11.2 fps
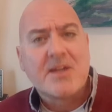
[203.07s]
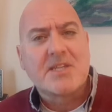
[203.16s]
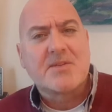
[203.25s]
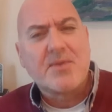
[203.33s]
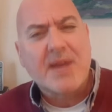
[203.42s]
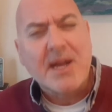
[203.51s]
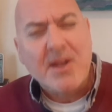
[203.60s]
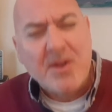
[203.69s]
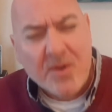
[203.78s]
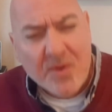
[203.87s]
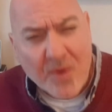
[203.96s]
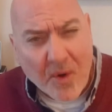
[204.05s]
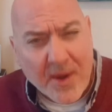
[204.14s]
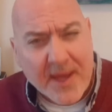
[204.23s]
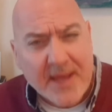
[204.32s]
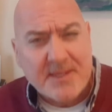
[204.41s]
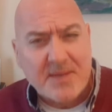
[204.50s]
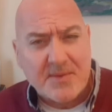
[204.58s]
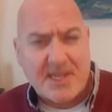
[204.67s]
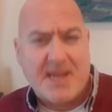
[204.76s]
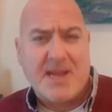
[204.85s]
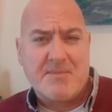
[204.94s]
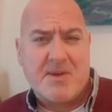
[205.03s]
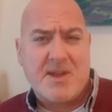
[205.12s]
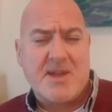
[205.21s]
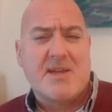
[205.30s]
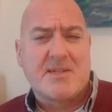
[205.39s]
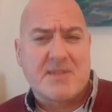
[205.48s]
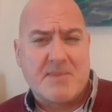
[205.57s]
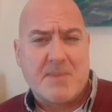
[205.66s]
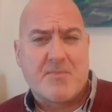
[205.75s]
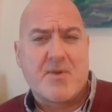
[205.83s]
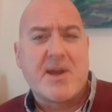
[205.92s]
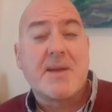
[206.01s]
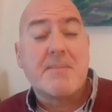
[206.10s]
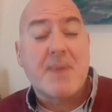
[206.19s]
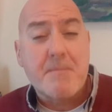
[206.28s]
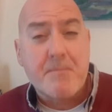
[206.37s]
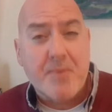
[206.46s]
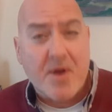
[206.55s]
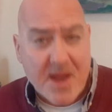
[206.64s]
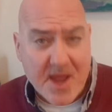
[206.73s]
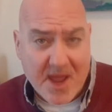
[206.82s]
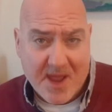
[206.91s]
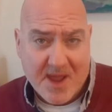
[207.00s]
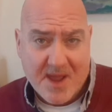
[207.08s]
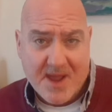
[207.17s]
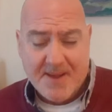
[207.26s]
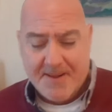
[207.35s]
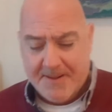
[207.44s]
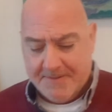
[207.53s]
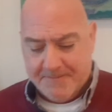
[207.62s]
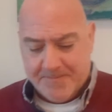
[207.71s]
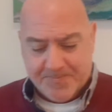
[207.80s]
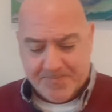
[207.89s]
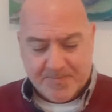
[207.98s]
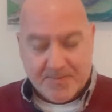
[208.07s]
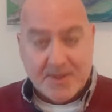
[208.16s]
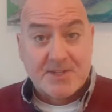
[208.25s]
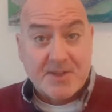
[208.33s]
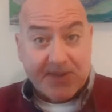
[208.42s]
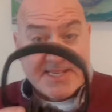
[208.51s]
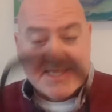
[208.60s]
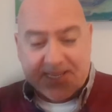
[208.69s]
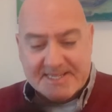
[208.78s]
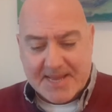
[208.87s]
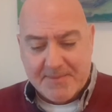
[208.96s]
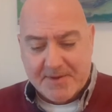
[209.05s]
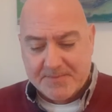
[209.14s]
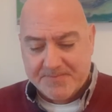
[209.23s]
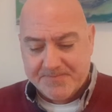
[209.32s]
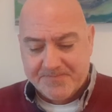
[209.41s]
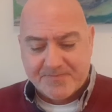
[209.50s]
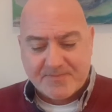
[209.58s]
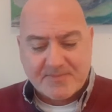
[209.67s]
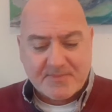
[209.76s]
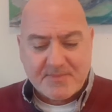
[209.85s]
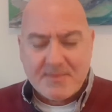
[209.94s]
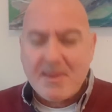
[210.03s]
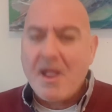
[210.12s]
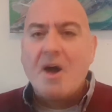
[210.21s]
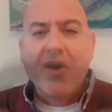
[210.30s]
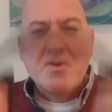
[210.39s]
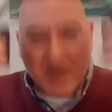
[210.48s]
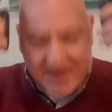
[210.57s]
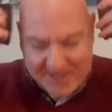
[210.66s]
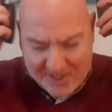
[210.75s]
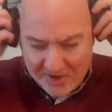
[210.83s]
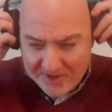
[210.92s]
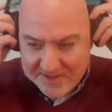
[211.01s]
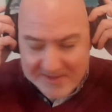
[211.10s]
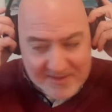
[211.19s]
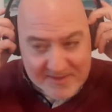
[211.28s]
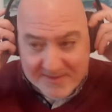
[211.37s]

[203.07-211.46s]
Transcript: because of all that noise that was hitting my ears and my brain and my body. So these things came along. Oh my God.